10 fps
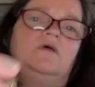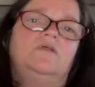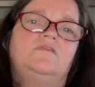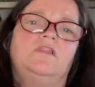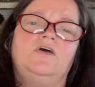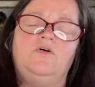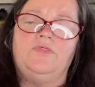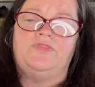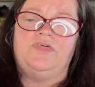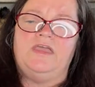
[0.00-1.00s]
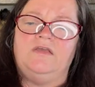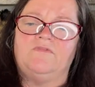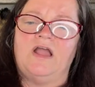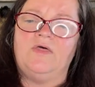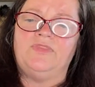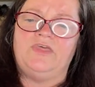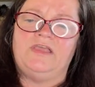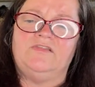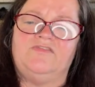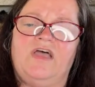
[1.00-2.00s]
The little thing, round thing
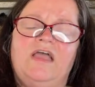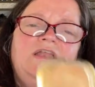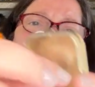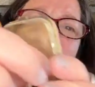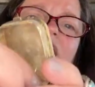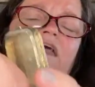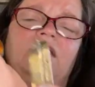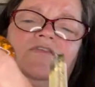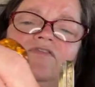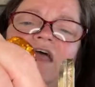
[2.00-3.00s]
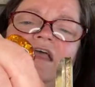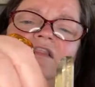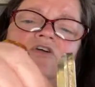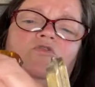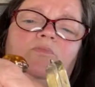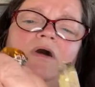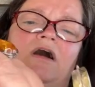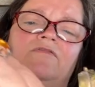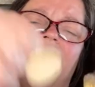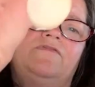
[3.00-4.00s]
inside is a little
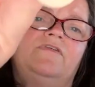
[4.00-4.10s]
puff.